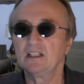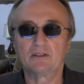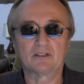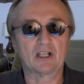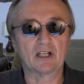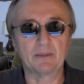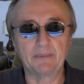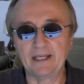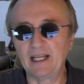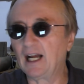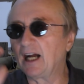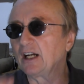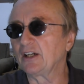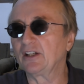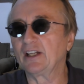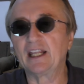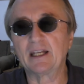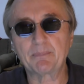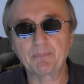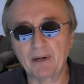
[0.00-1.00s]
Going to be hard
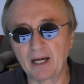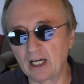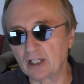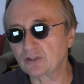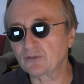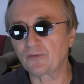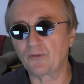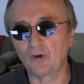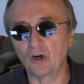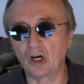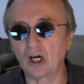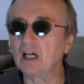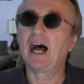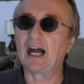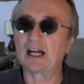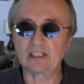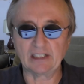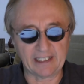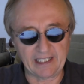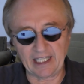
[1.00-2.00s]
to get parts for.
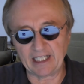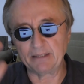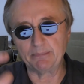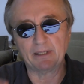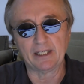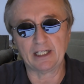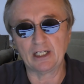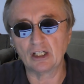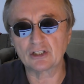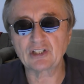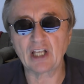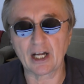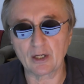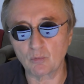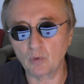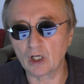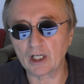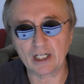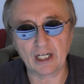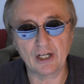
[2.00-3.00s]
Hardly anybody knows how to
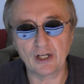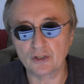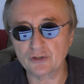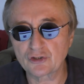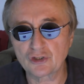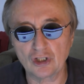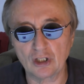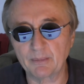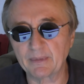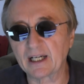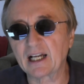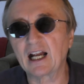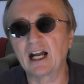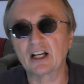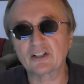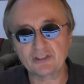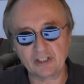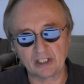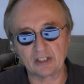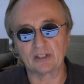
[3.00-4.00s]
work on those German
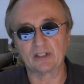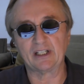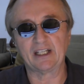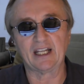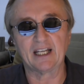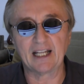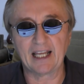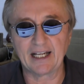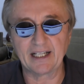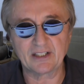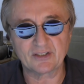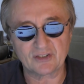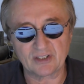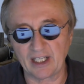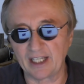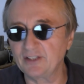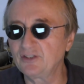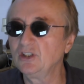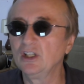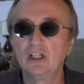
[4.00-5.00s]
cars here in the United
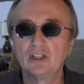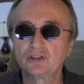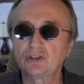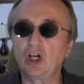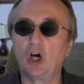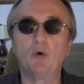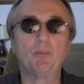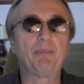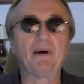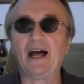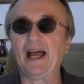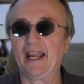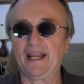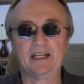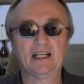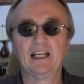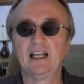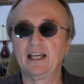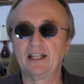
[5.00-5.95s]
States. Don't buy it.